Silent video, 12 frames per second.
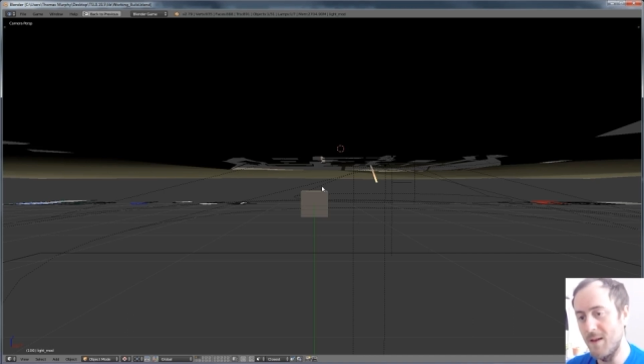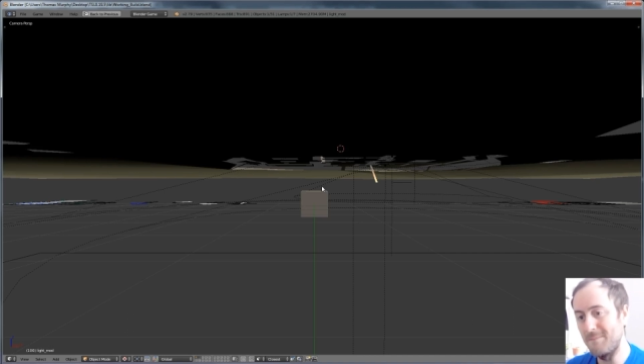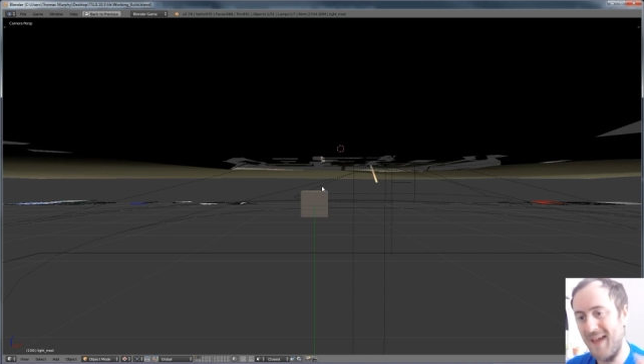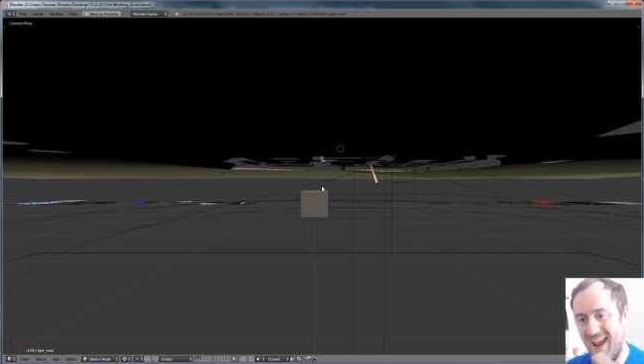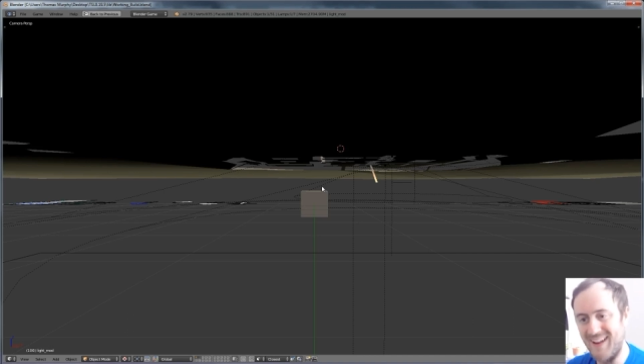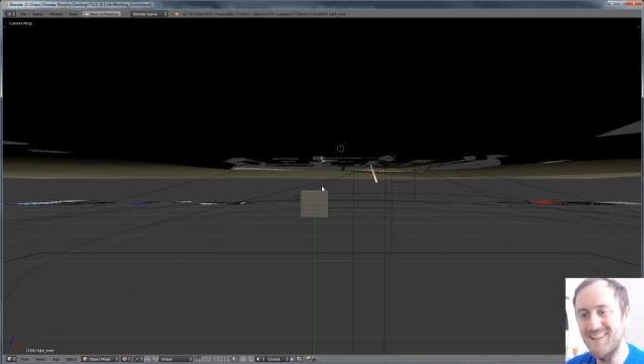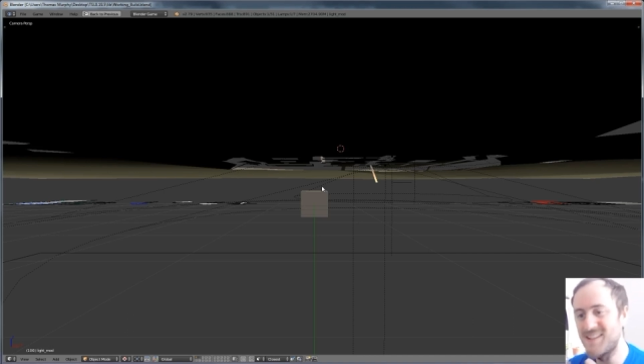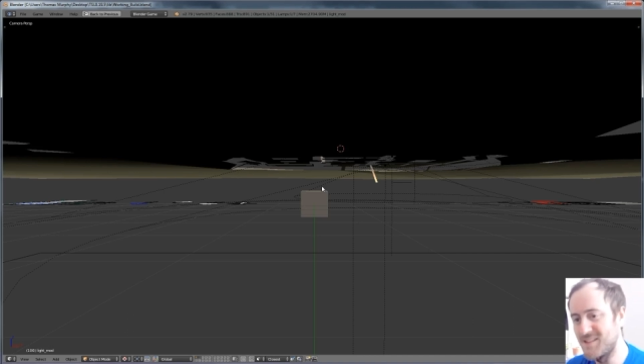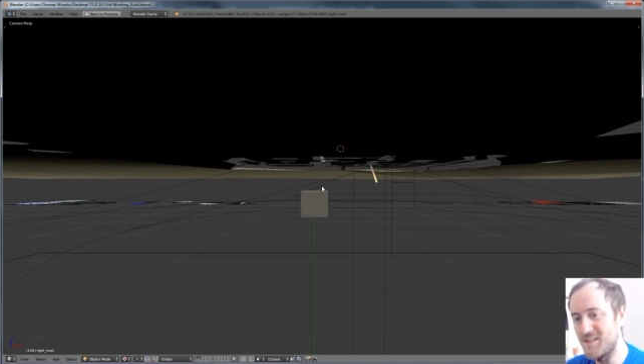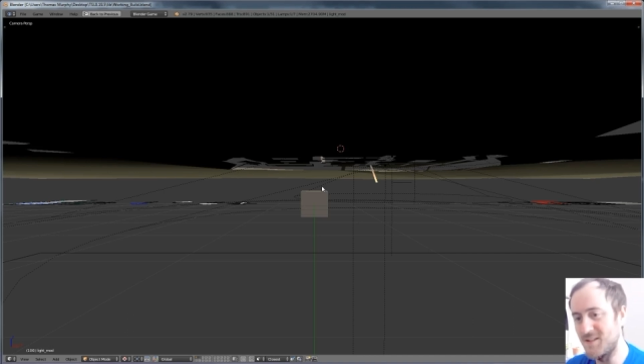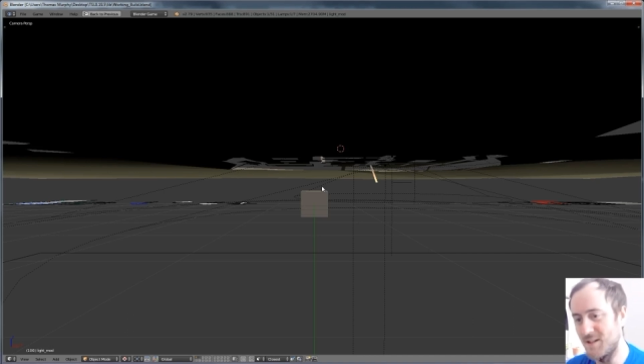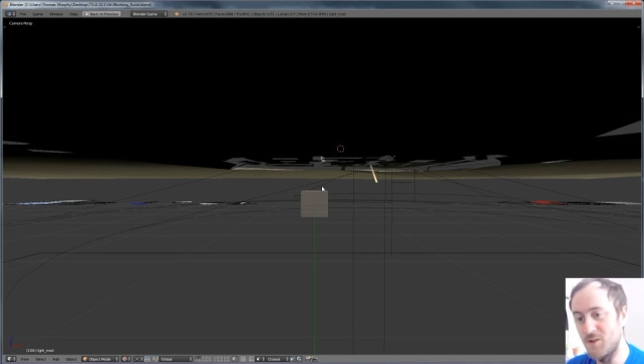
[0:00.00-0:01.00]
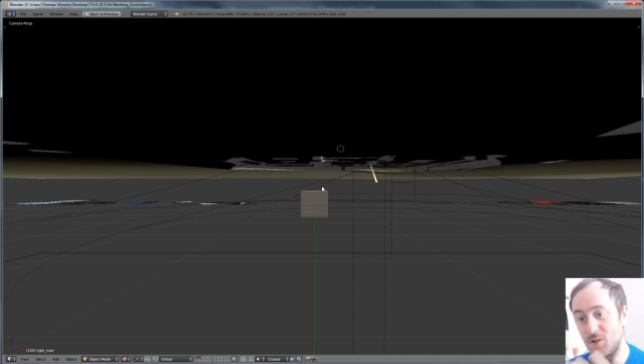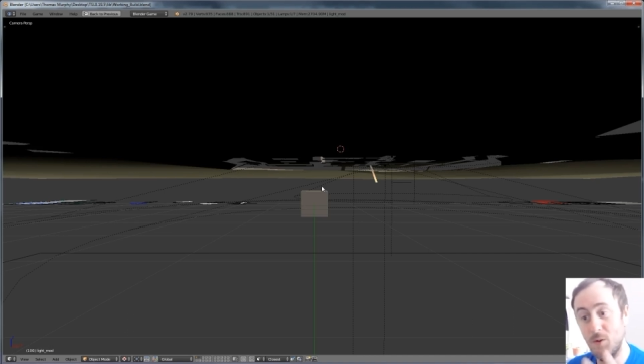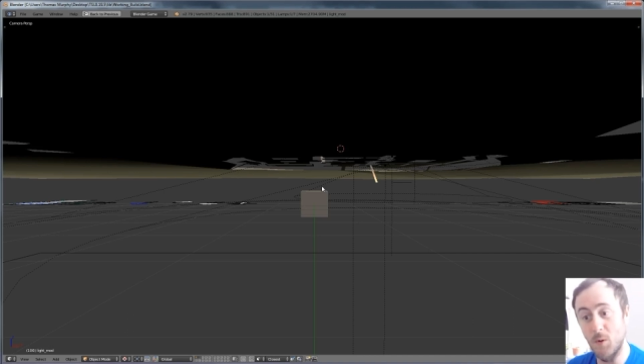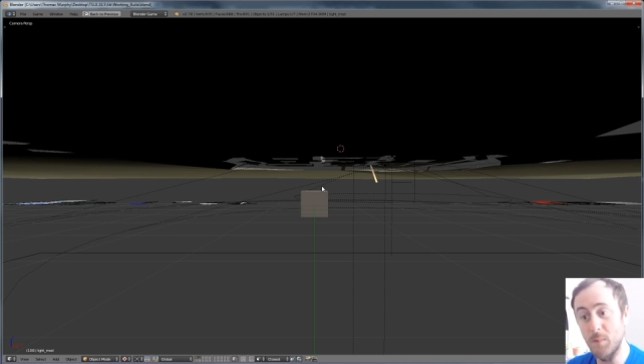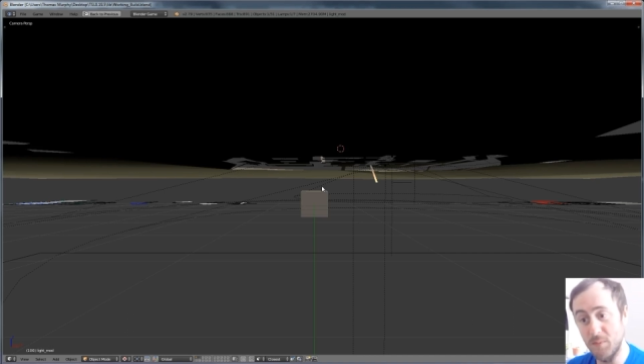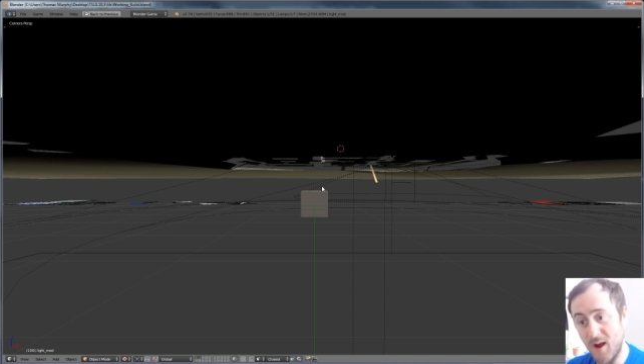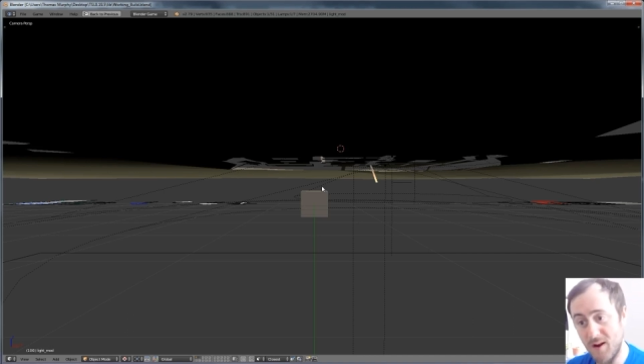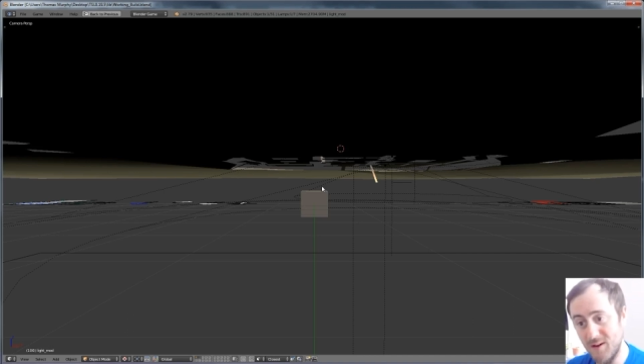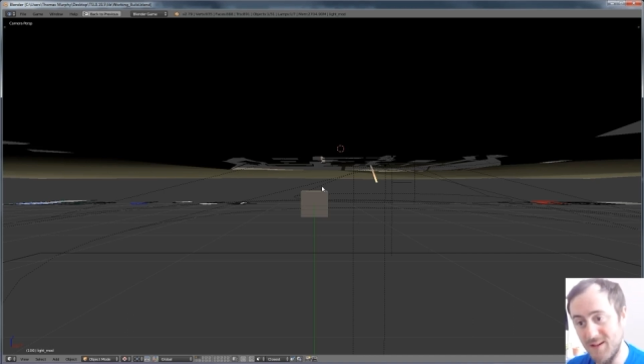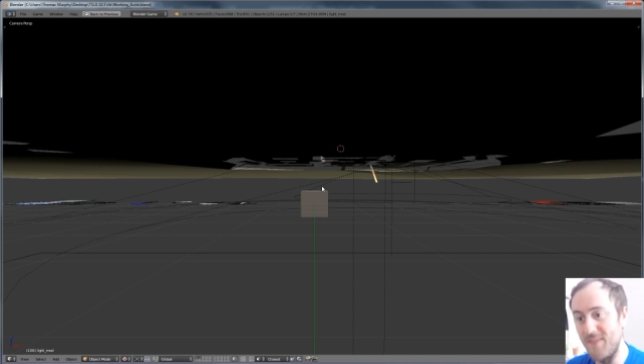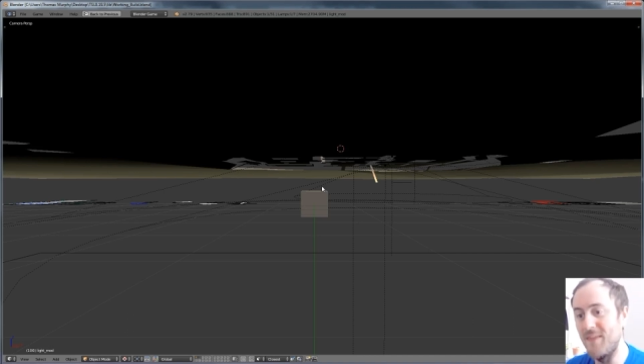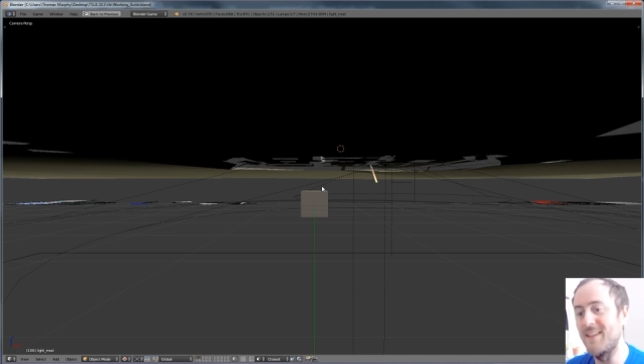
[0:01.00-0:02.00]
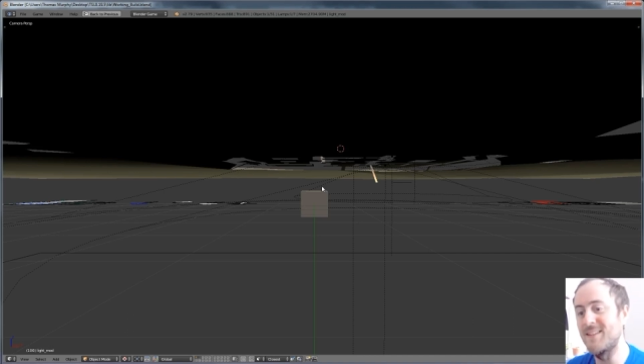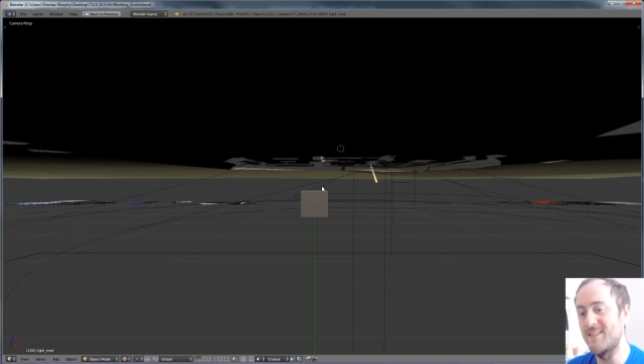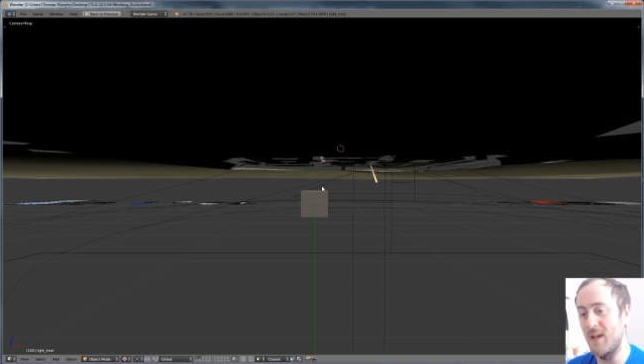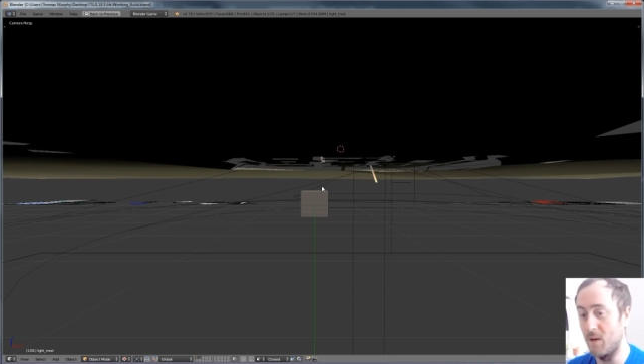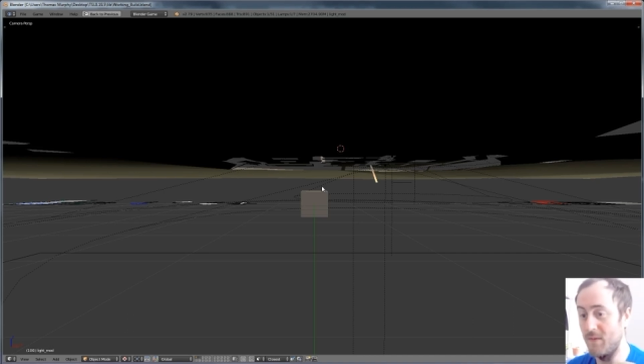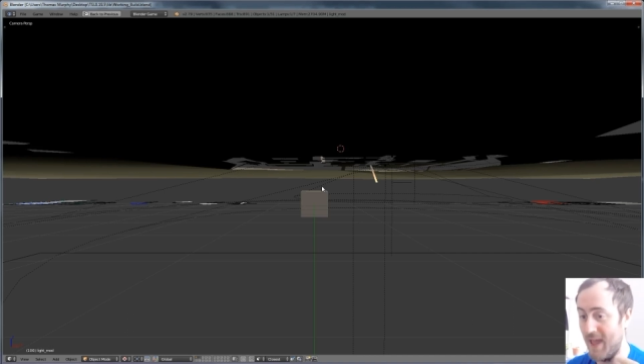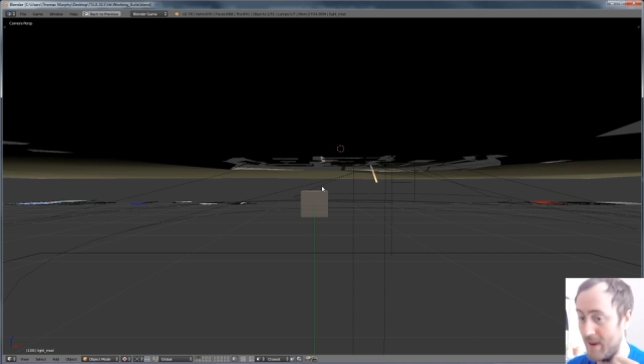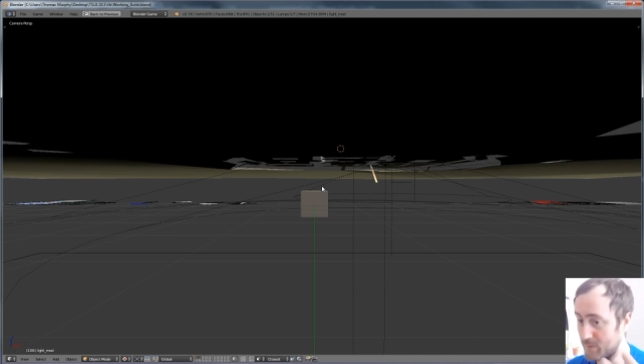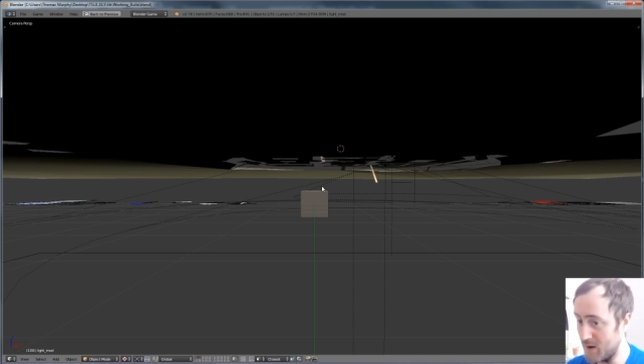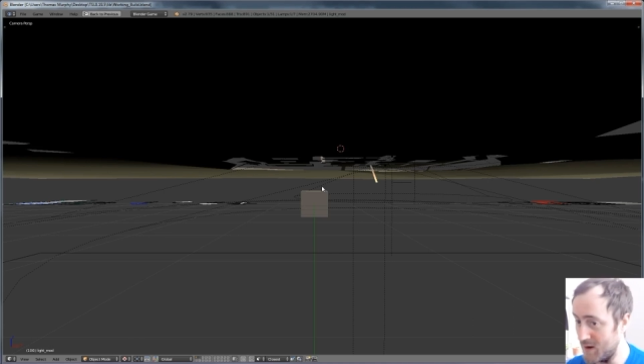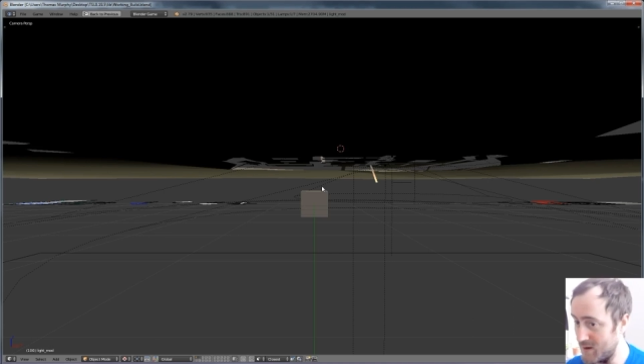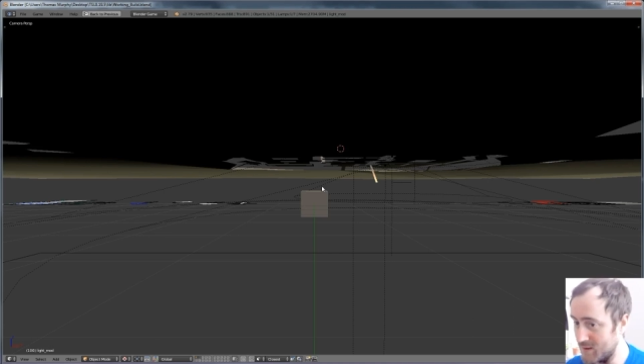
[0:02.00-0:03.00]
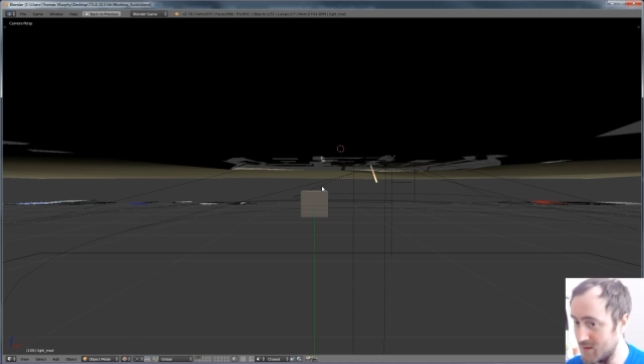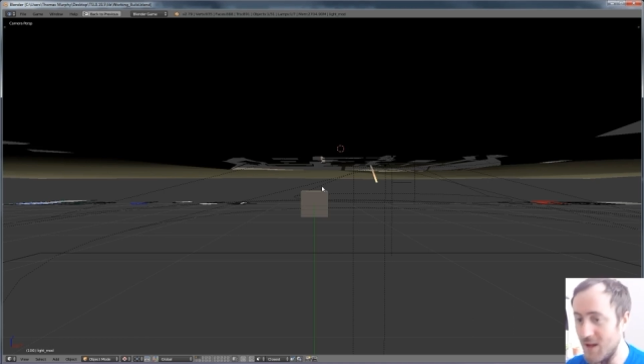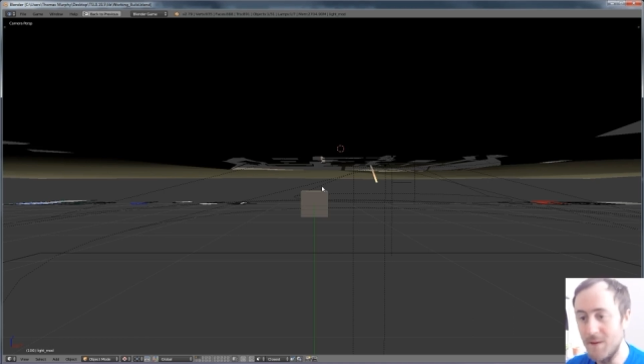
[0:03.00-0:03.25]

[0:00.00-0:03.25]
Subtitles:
package this into your product and then sell that product,